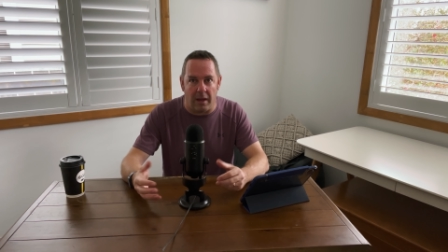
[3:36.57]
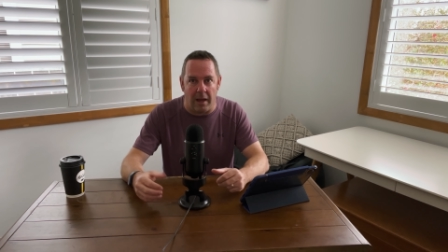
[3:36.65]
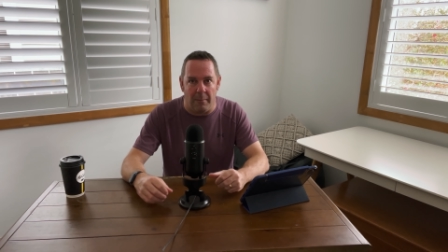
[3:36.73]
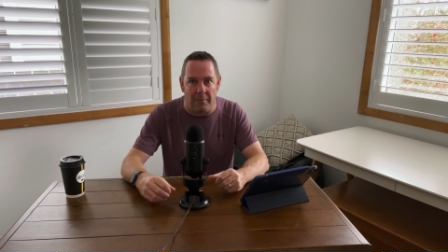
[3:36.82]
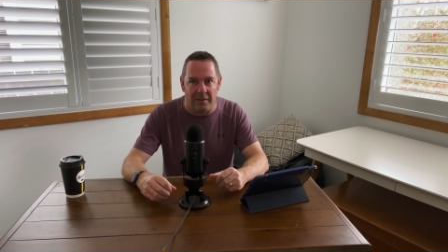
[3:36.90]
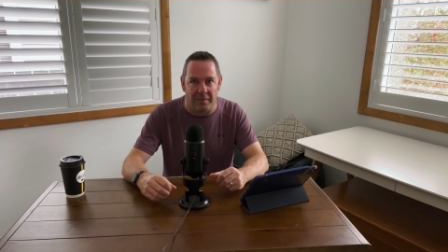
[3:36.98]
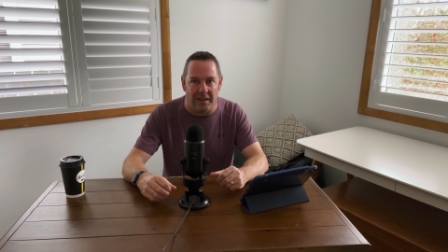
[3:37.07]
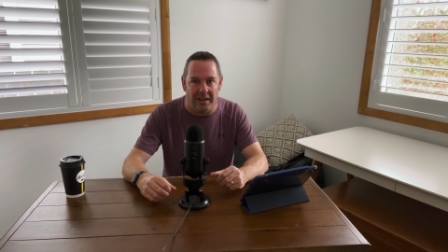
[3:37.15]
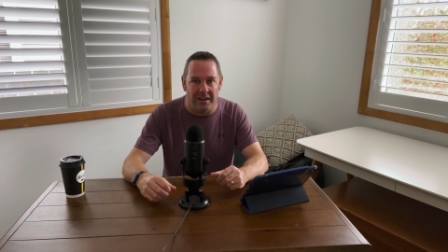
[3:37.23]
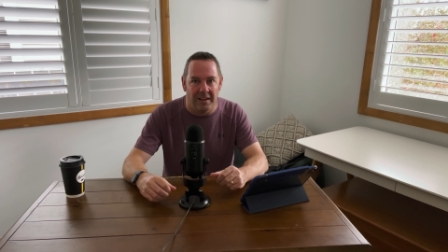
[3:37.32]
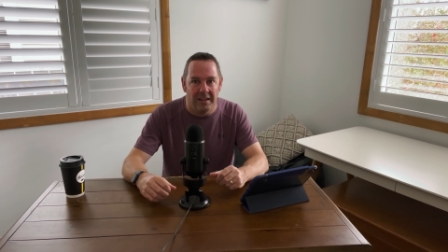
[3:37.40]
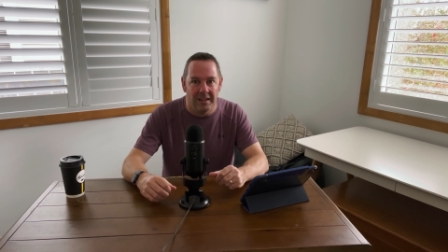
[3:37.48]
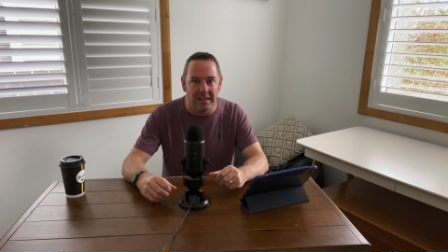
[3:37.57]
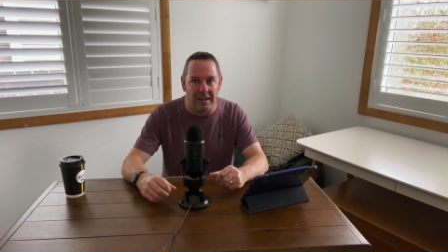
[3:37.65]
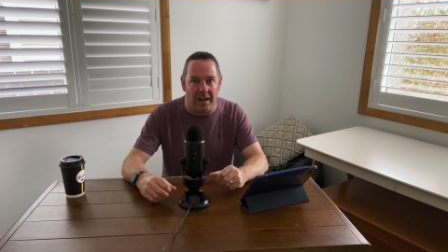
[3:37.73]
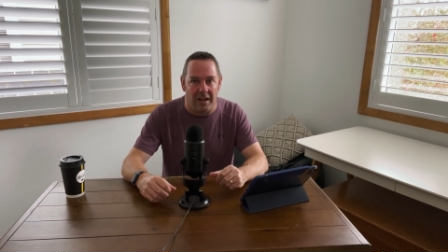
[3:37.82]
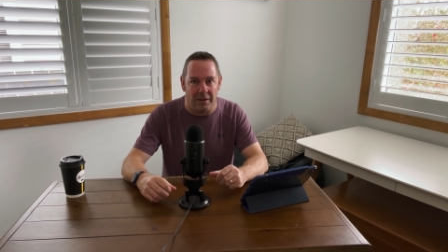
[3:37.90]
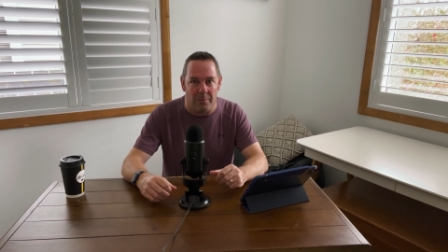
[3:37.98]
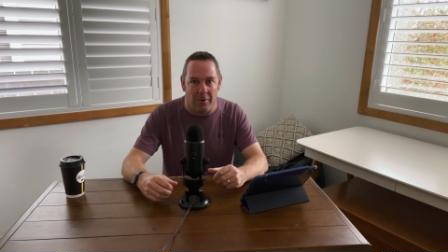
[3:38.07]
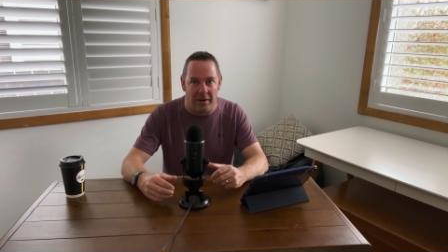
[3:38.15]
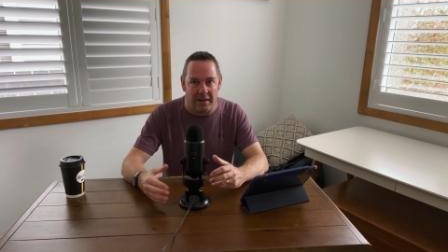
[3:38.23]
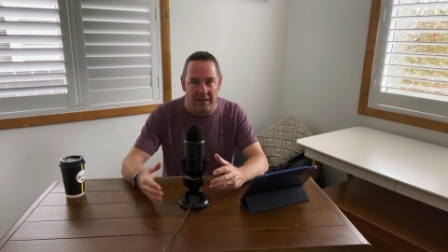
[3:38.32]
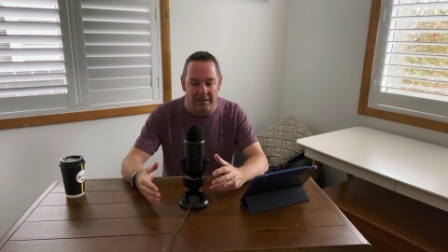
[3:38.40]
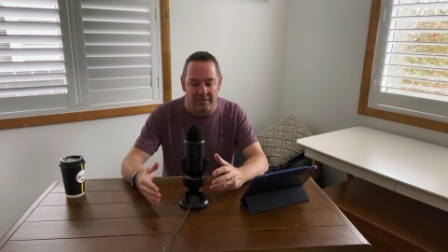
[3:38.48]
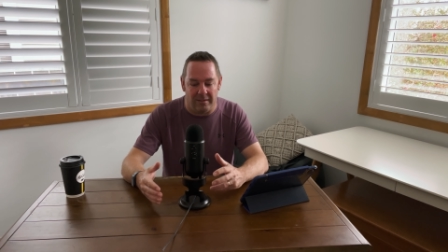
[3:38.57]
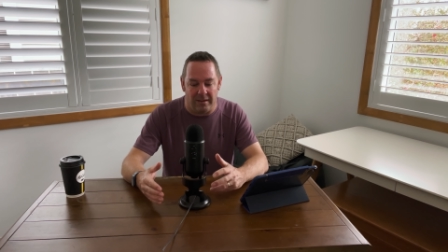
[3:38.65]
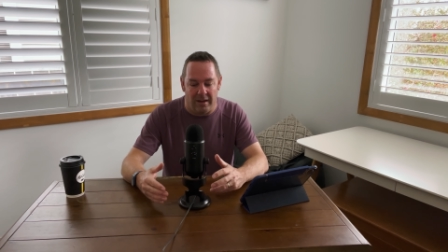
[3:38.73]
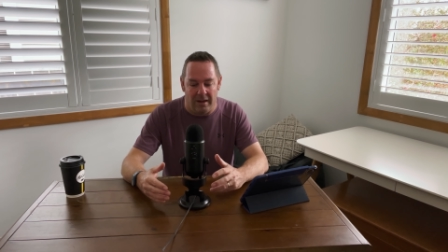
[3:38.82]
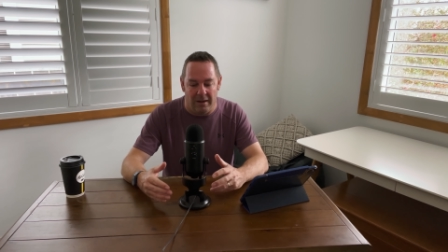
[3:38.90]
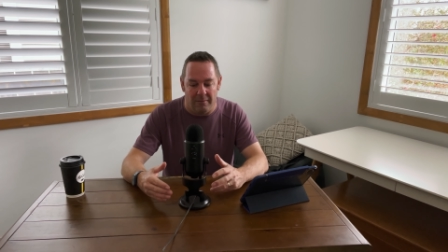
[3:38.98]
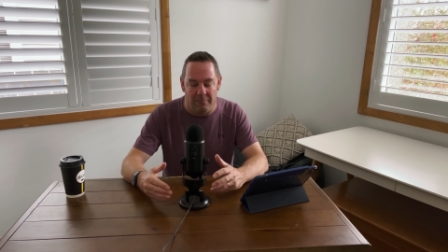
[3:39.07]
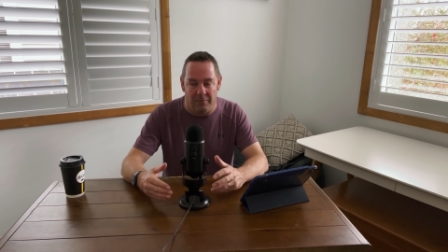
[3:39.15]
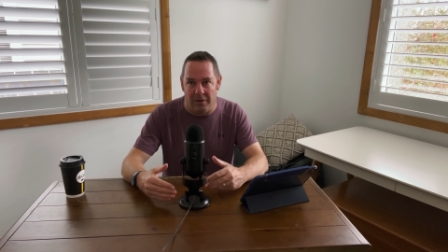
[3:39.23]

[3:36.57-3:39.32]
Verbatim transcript: um, and that uh, you might get um,